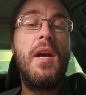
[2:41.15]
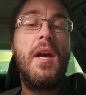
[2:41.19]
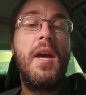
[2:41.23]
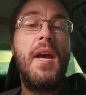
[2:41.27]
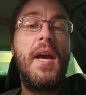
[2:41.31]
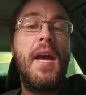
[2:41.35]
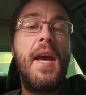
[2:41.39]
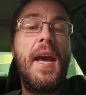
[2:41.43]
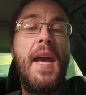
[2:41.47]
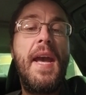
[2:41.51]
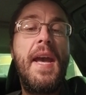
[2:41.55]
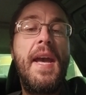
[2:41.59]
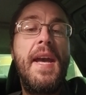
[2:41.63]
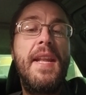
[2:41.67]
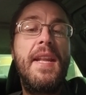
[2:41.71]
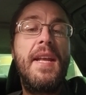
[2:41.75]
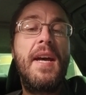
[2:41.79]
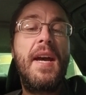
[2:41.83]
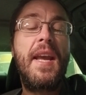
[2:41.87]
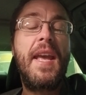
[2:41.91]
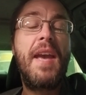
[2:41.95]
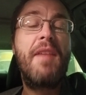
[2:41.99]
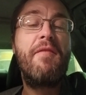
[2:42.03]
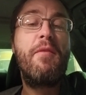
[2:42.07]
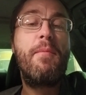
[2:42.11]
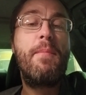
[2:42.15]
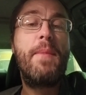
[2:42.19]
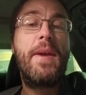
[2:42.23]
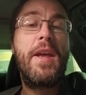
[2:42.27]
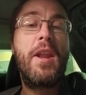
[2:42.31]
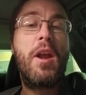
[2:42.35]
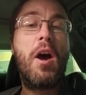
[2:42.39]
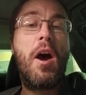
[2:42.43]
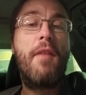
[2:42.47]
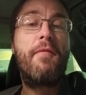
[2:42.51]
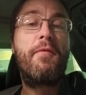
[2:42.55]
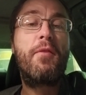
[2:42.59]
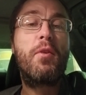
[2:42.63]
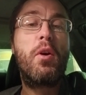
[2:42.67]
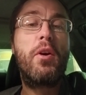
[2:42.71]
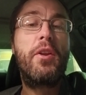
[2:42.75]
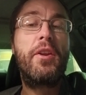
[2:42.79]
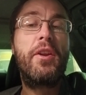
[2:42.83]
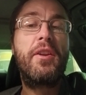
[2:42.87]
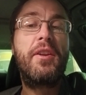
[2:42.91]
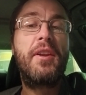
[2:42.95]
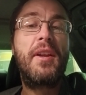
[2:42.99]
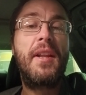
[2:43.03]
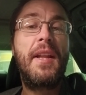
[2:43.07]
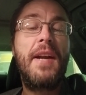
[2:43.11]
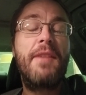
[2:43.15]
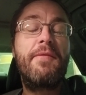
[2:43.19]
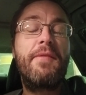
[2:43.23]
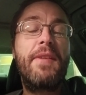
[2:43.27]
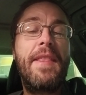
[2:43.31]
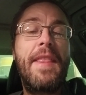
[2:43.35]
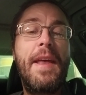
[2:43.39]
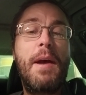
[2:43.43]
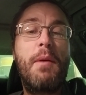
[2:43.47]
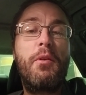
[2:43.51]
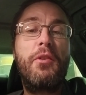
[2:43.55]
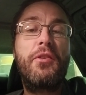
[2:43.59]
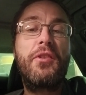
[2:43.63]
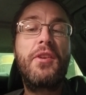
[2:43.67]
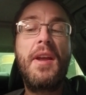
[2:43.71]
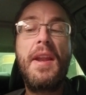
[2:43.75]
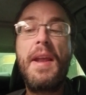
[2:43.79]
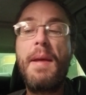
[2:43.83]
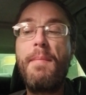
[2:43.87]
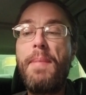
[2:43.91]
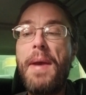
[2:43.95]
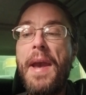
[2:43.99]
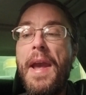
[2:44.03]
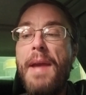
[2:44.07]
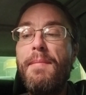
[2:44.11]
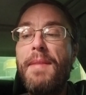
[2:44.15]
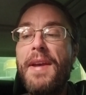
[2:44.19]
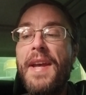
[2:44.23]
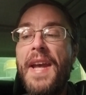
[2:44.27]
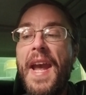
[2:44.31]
and giving me an offer on a delivery that was going to pay me